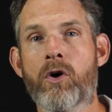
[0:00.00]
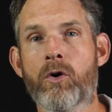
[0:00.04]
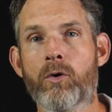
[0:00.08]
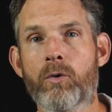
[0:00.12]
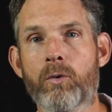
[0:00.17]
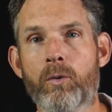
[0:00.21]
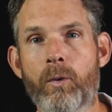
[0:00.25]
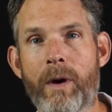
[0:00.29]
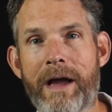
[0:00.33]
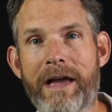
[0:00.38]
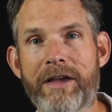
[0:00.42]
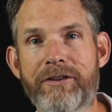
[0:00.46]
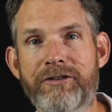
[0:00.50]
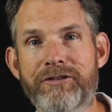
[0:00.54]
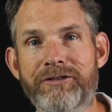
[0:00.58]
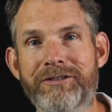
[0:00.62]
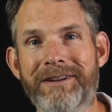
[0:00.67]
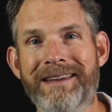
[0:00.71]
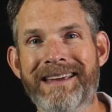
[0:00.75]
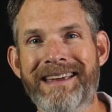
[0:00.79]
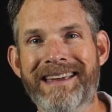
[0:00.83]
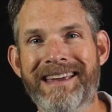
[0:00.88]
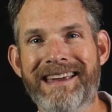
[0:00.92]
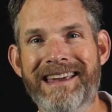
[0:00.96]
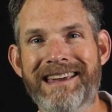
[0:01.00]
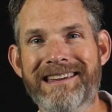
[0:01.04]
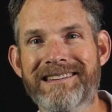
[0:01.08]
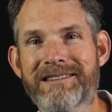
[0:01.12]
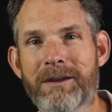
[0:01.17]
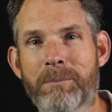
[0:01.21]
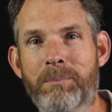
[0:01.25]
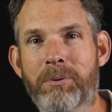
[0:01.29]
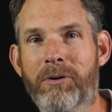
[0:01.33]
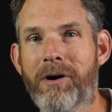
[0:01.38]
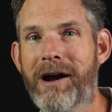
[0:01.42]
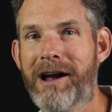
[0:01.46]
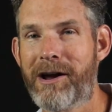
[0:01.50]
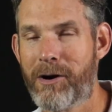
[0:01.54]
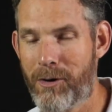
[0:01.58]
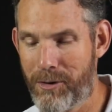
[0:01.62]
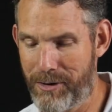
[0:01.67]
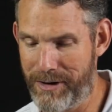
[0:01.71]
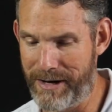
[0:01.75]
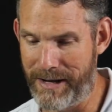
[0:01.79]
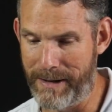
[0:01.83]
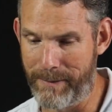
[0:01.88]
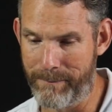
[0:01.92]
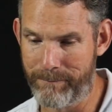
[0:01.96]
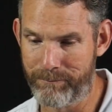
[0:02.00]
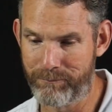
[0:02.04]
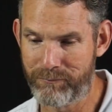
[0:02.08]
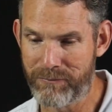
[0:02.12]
rest is a priority.